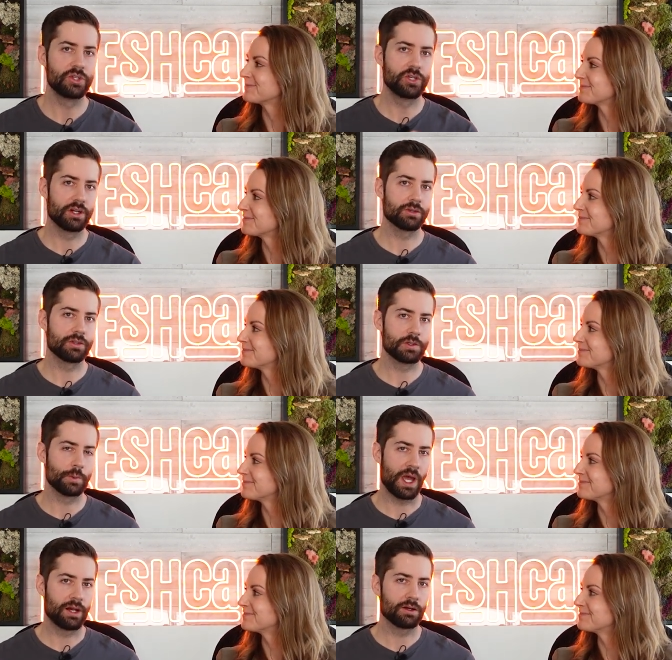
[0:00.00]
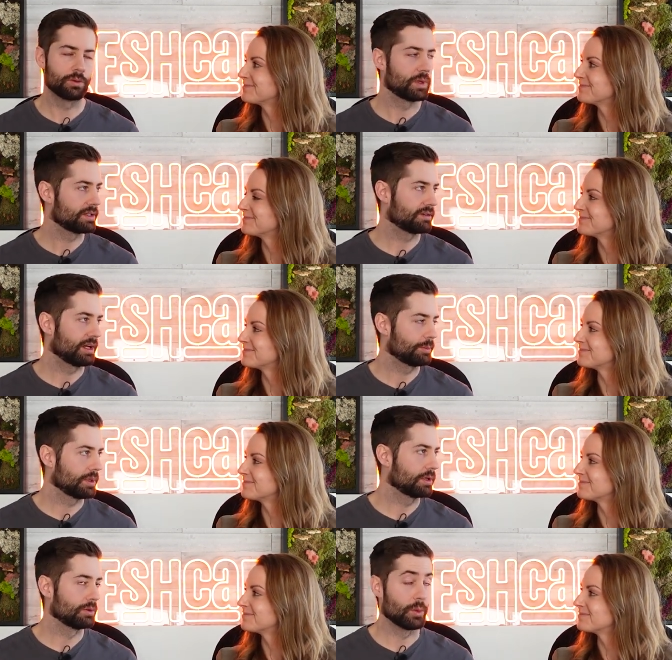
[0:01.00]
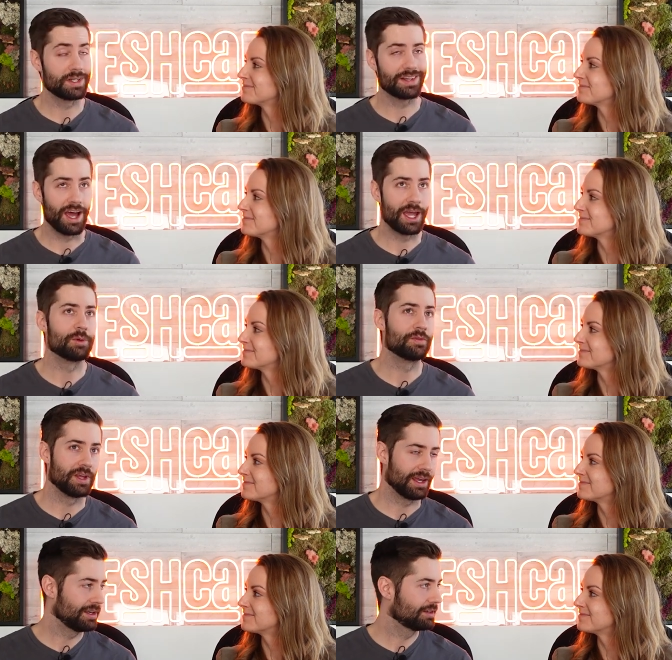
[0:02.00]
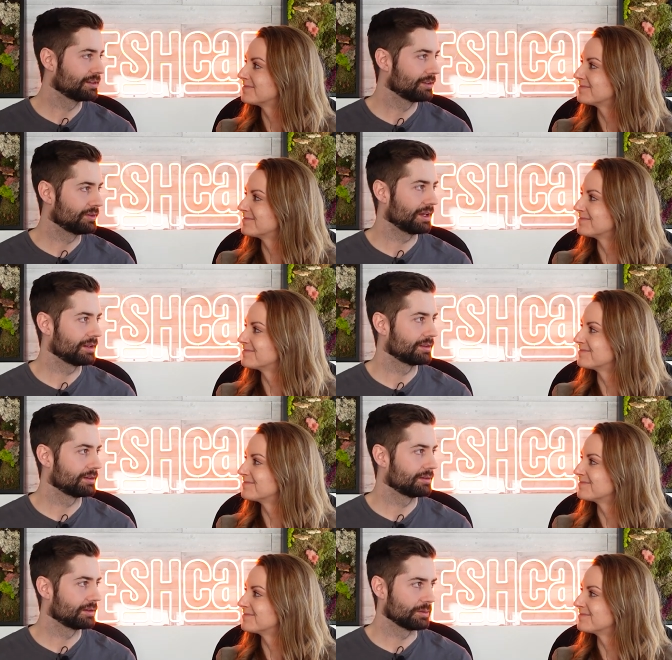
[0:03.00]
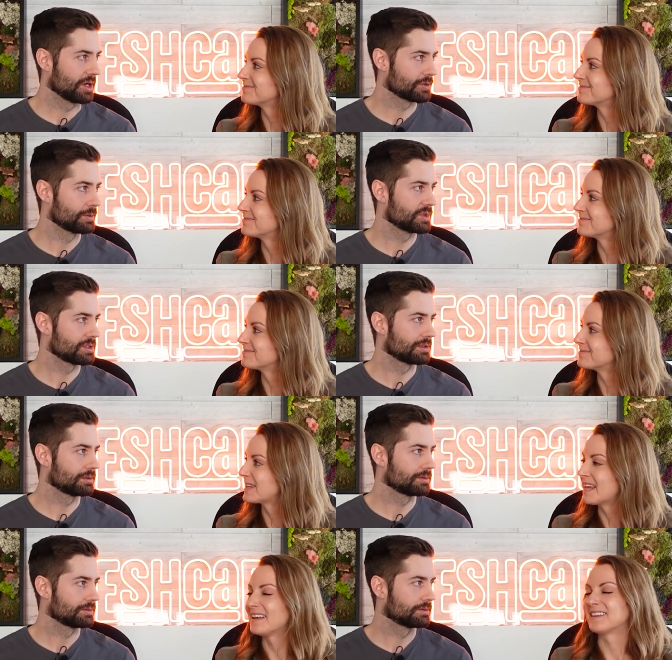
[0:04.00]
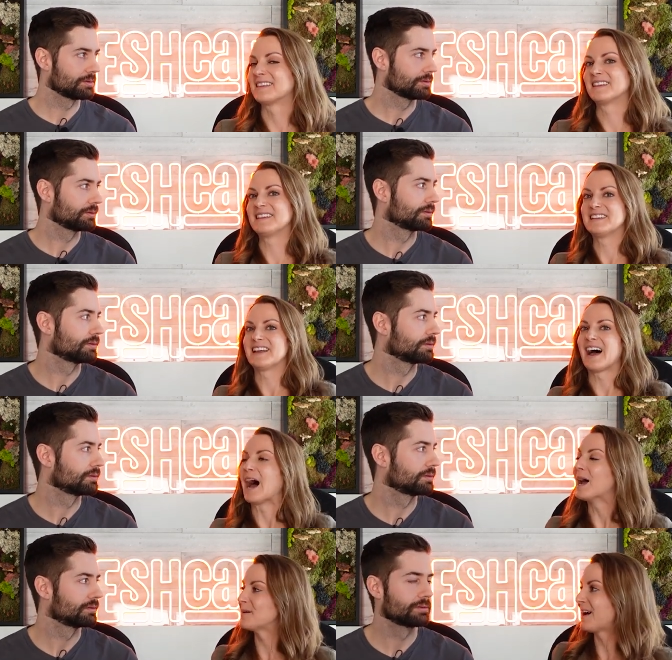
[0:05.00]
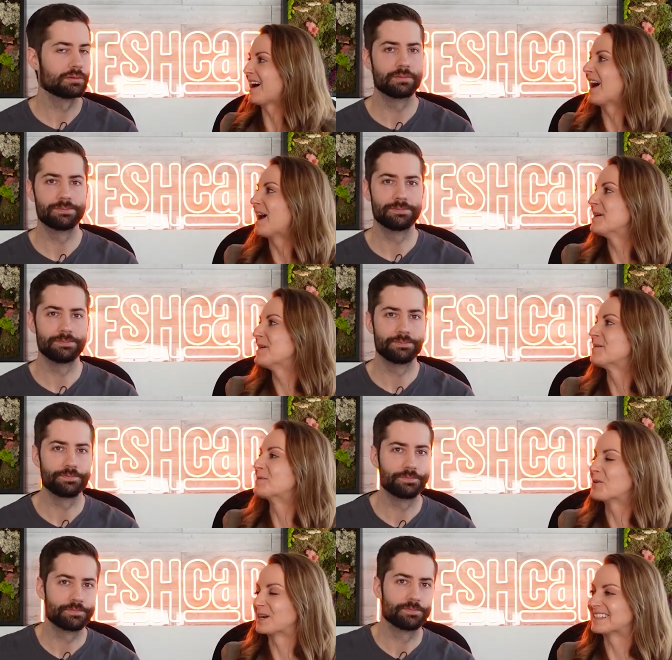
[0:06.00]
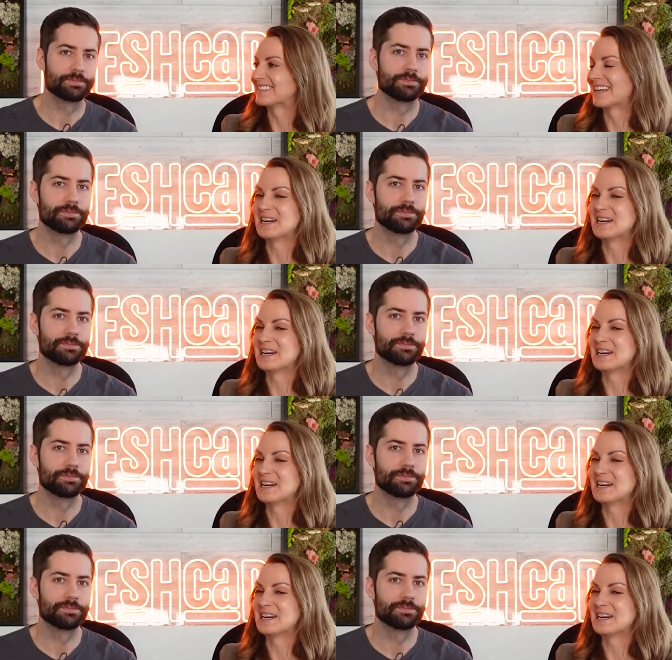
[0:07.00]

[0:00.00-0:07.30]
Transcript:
Speaker 1: in general, it doesn't matter what type, what time of day you take the, the mushrooms?
Speaker 2: I, I am going to say